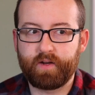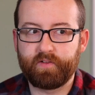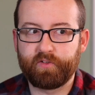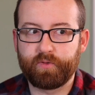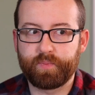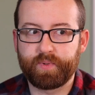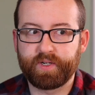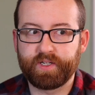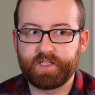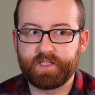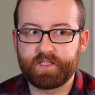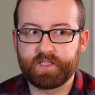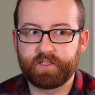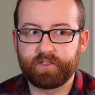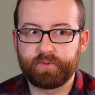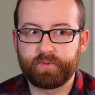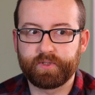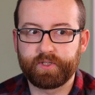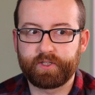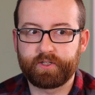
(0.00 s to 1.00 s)
everybody did a
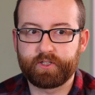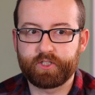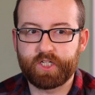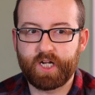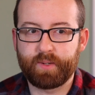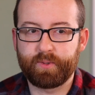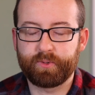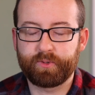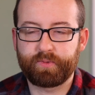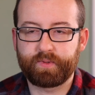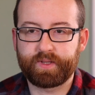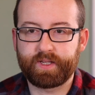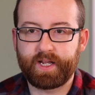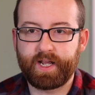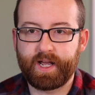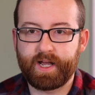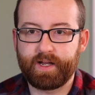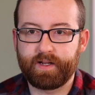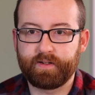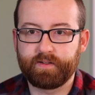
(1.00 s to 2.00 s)
really good job with what they
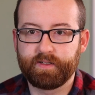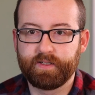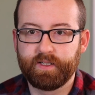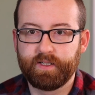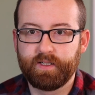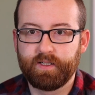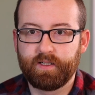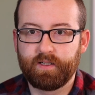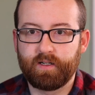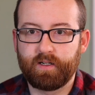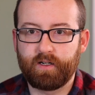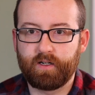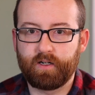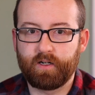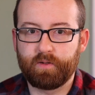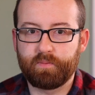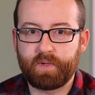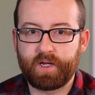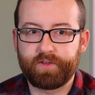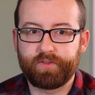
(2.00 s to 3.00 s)
had.
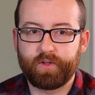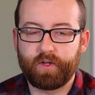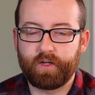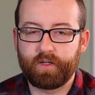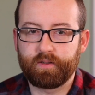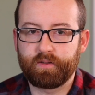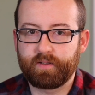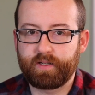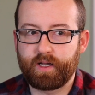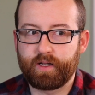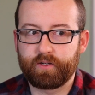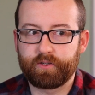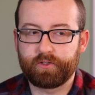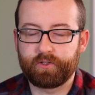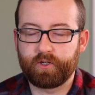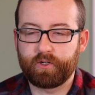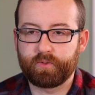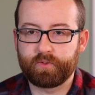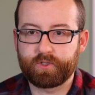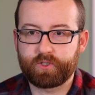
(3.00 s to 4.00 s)
I thought Gal
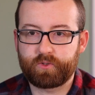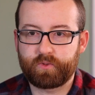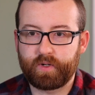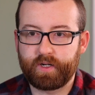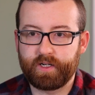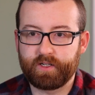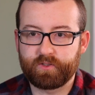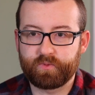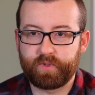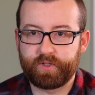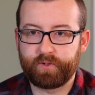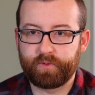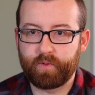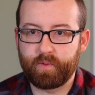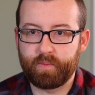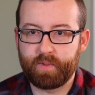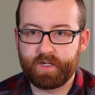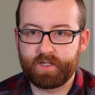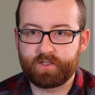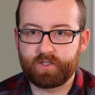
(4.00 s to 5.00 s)
Gadot was great as Wonder
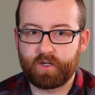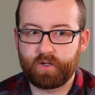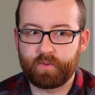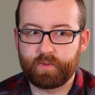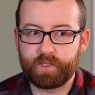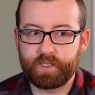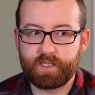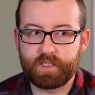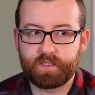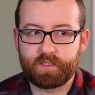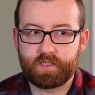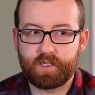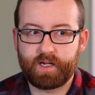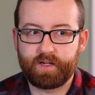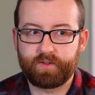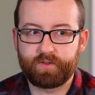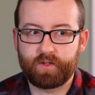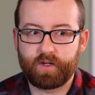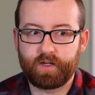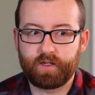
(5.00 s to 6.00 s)
Woman, as always. I
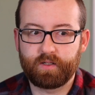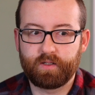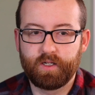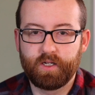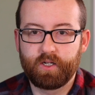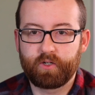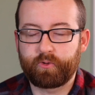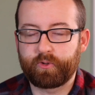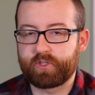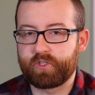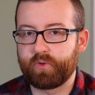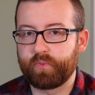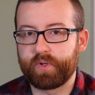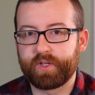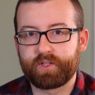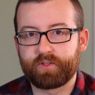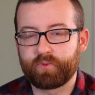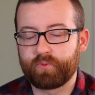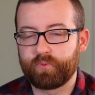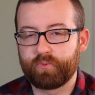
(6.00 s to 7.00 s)
thought Kristen
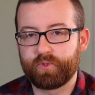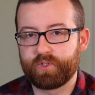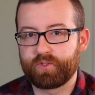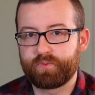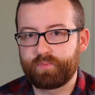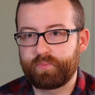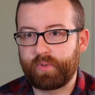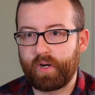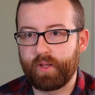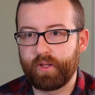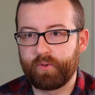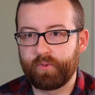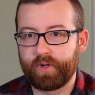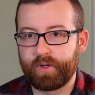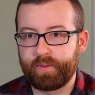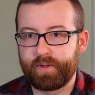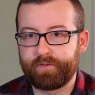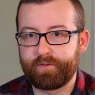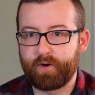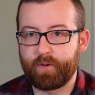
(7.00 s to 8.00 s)
Wiig was probably one
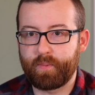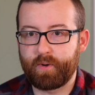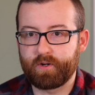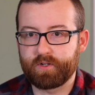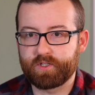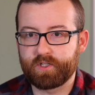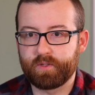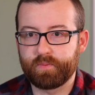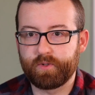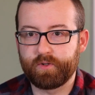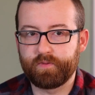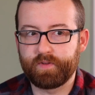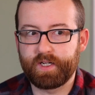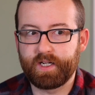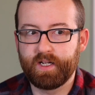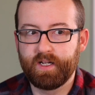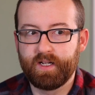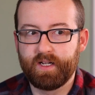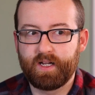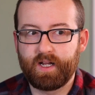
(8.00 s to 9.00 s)
of my favorite parts of the
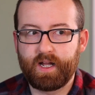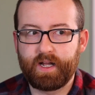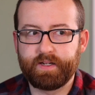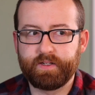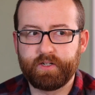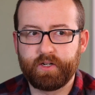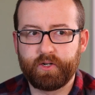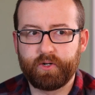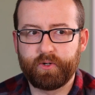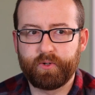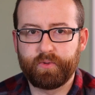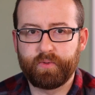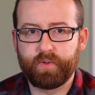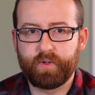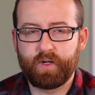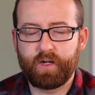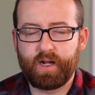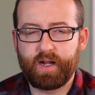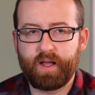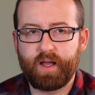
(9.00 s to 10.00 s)
movie.
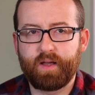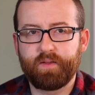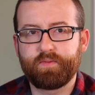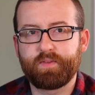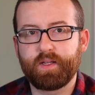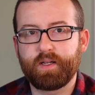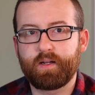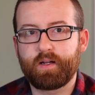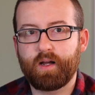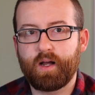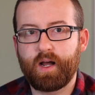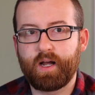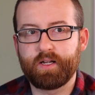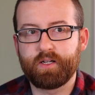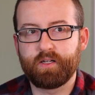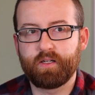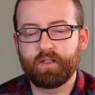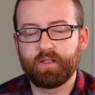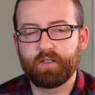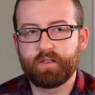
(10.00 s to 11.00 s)
I think
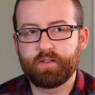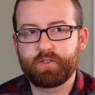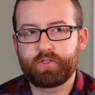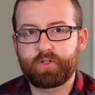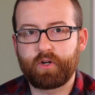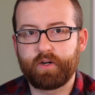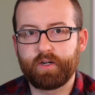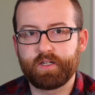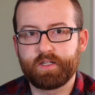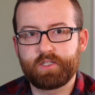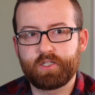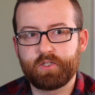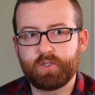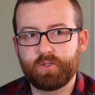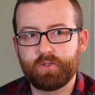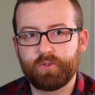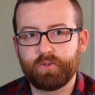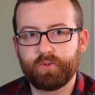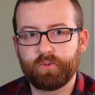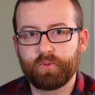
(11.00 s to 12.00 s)
I started
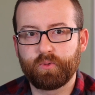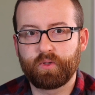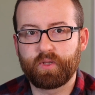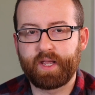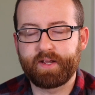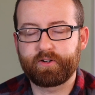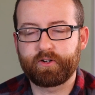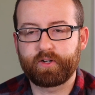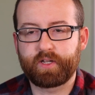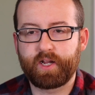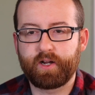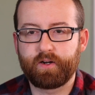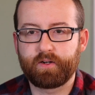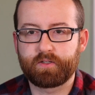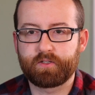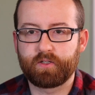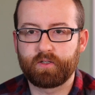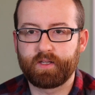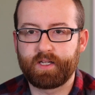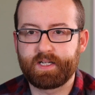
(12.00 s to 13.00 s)
to like her
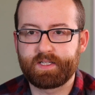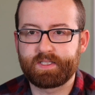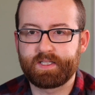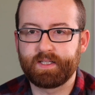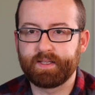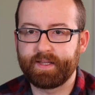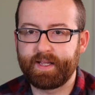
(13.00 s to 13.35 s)
character less and